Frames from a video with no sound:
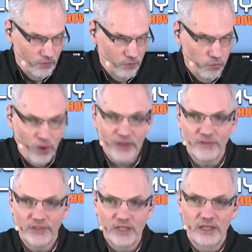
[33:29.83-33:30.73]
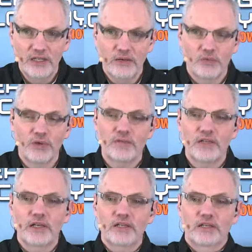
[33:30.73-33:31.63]
one of the
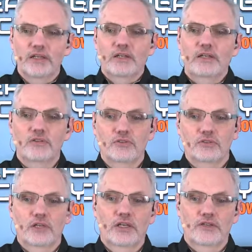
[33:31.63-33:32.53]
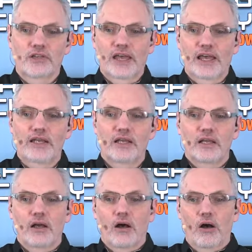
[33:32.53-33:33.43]
other things is that
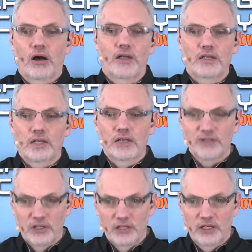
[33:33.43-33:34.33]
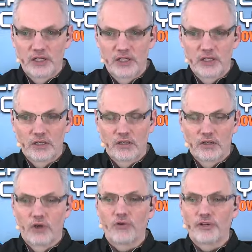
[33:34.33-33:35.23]
on even the
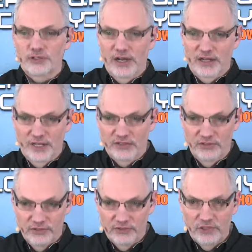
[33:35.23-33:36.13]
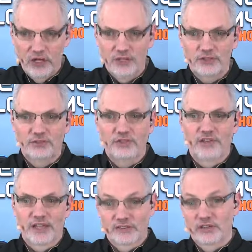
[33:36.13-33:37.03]
lower end TriCast, if you've gone to
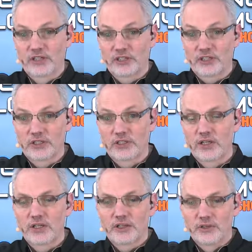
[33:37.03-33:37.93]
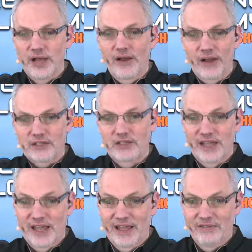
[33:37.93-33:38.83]
Advanced Edition, you now actually
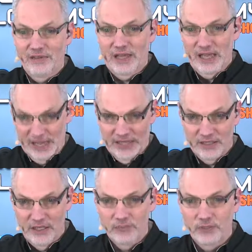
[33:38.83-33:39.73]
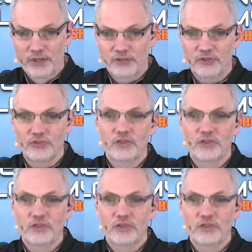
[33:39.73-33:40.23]
have 8 inputs.